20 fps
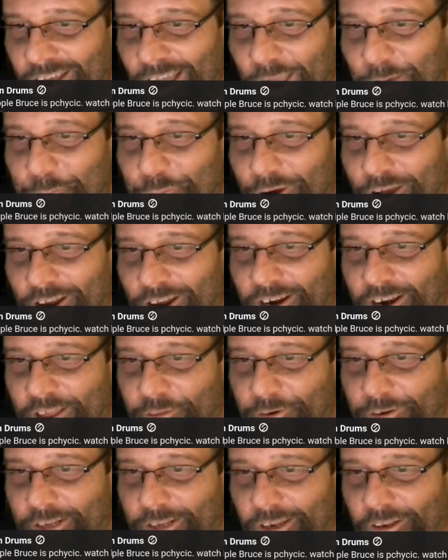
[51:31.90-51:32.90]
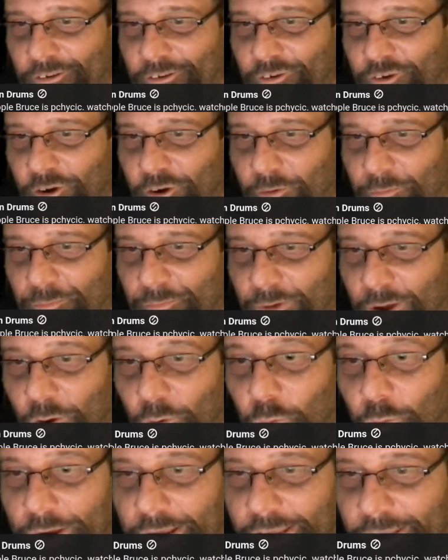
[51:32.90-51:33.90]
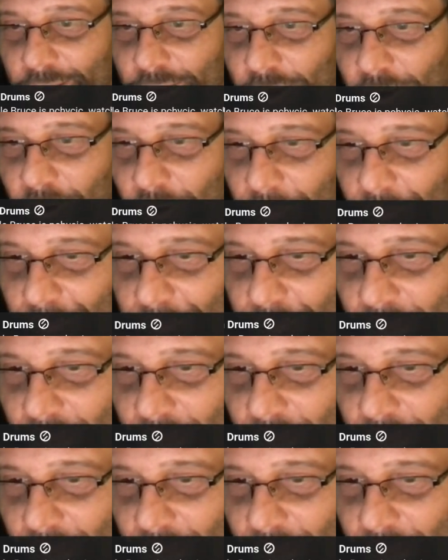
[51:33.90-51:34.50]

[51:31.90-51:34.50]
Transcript: I brought another telescope a week ago,